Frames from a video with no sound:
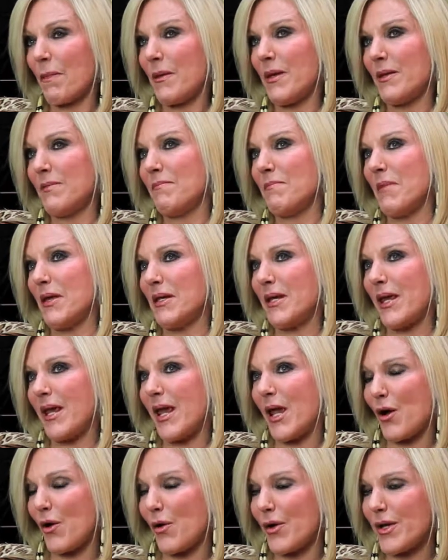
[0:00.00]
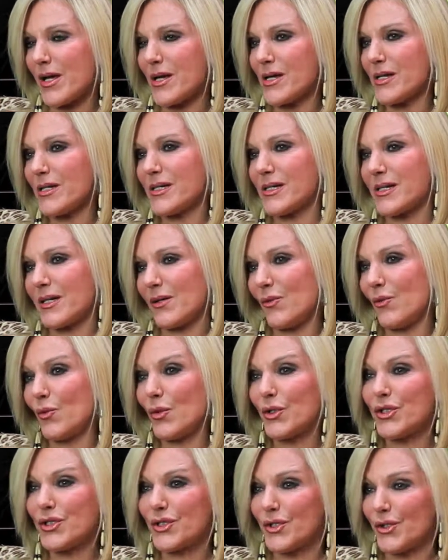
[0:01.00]
in many areas,
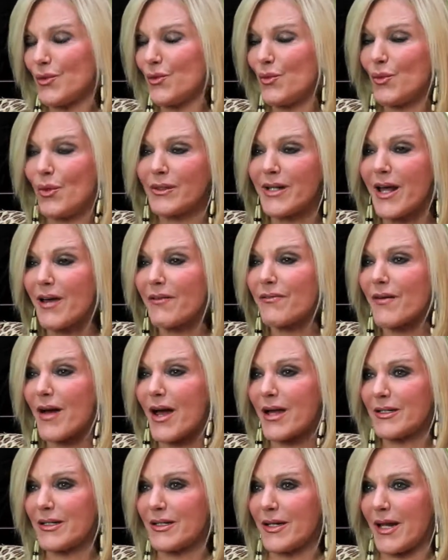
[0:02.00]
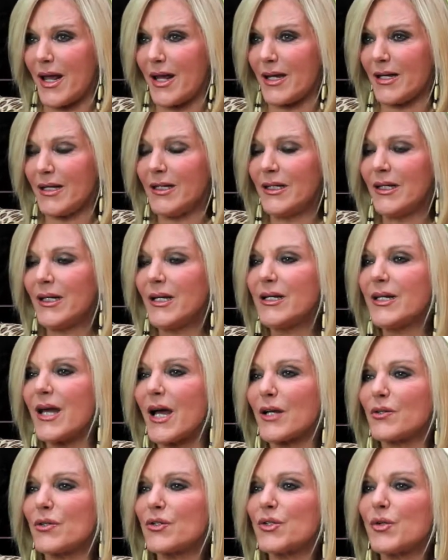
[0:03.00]
which you will not find today.
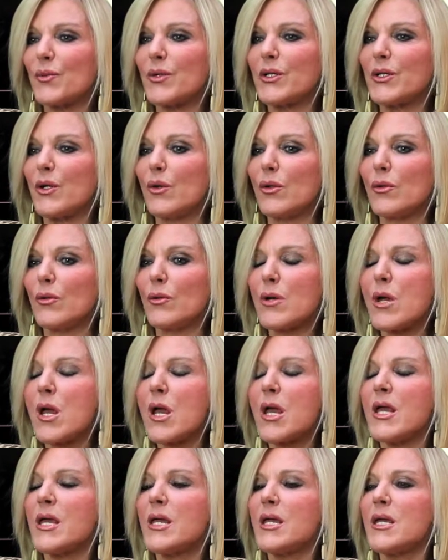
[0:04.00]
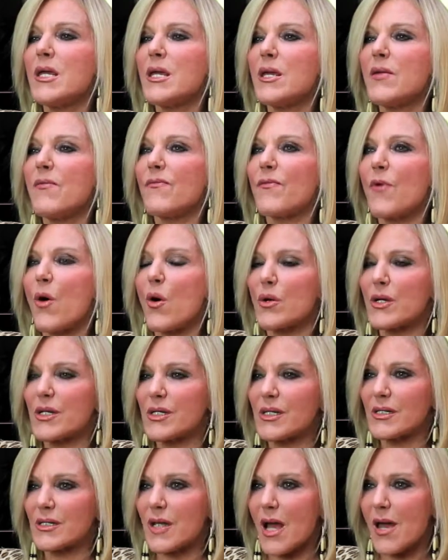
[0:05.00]
Dr. Terino, he
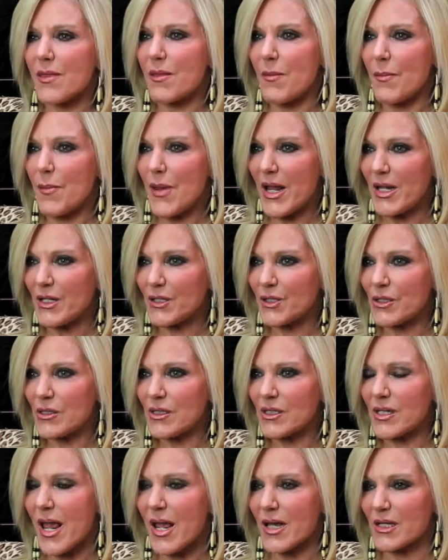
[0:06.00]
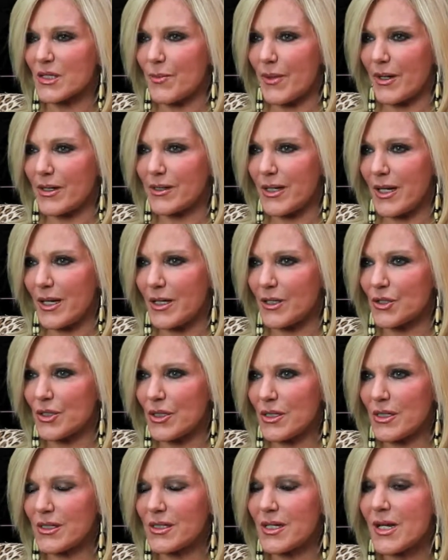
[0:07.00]
focuses on the patient's
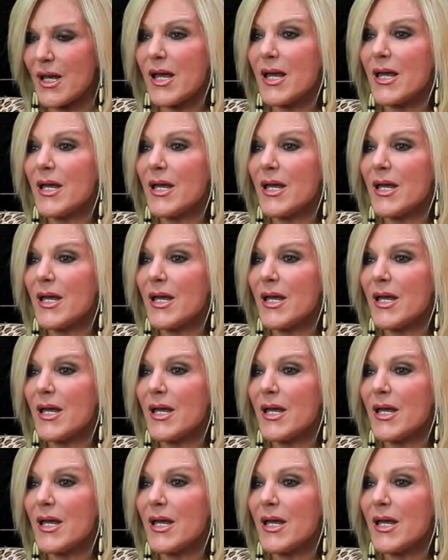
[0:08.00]
expectations.